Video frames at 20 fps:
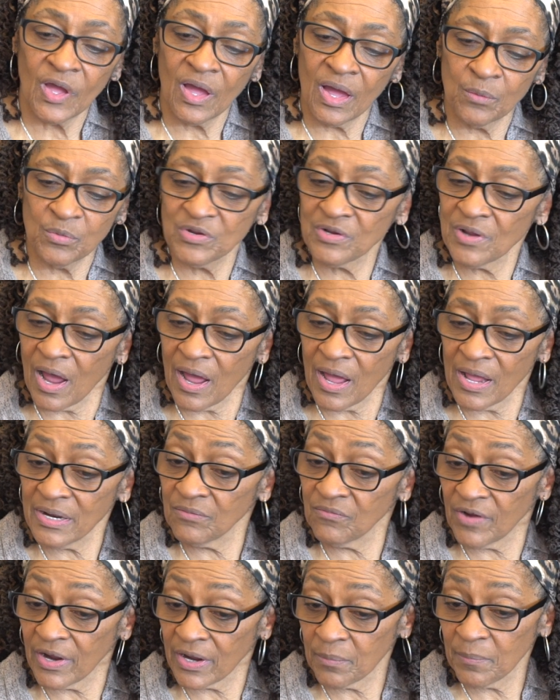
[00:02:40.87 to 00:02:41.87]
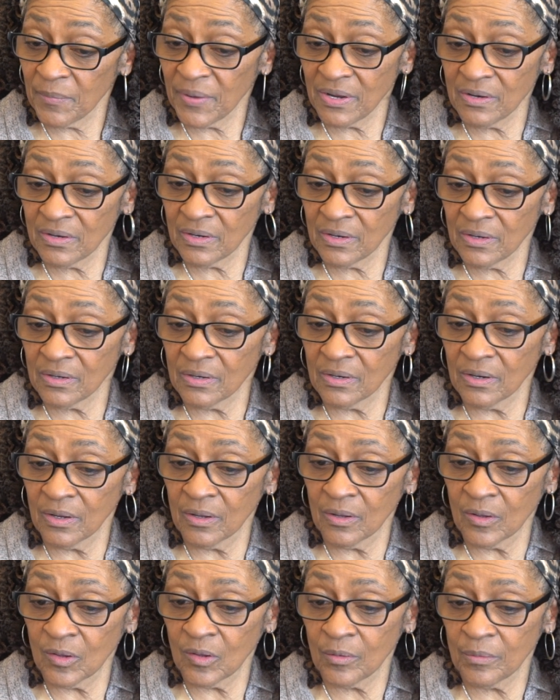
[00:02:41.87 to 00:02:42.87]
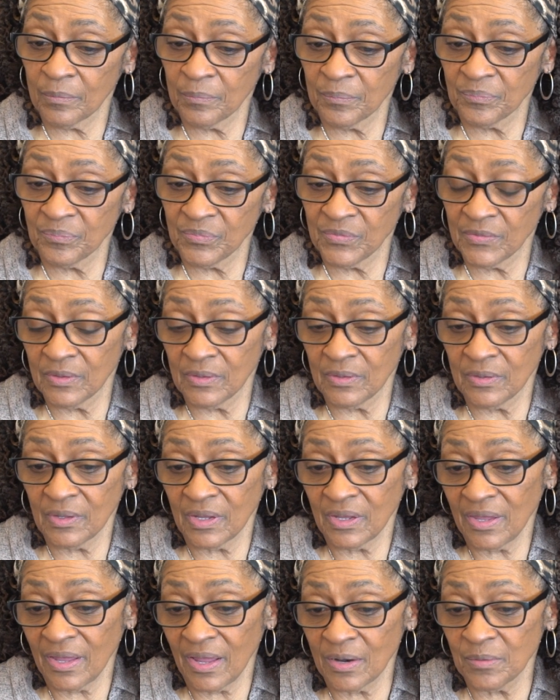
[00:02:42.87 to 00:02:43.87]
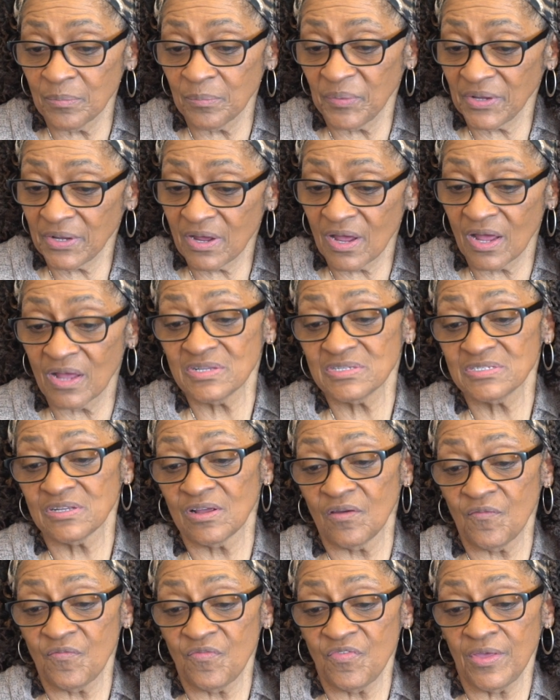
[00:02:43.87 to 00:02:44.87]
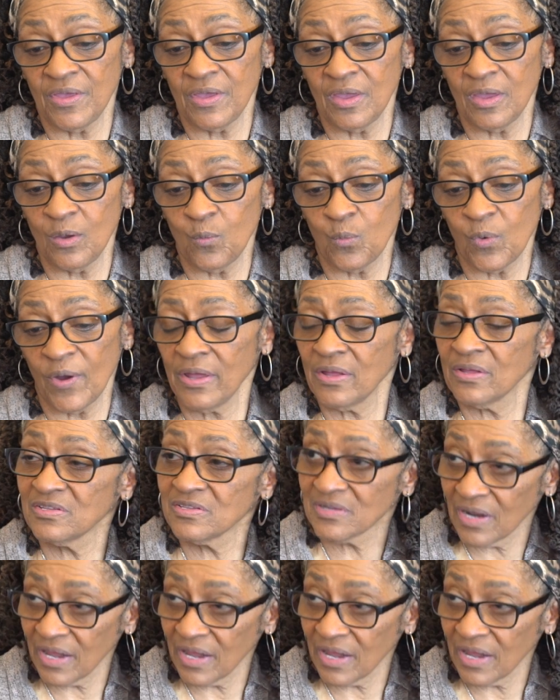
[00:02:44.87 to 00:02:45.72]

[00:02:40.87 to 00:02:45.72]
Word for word: I would highly recommend it. Uh, again, because of the way it's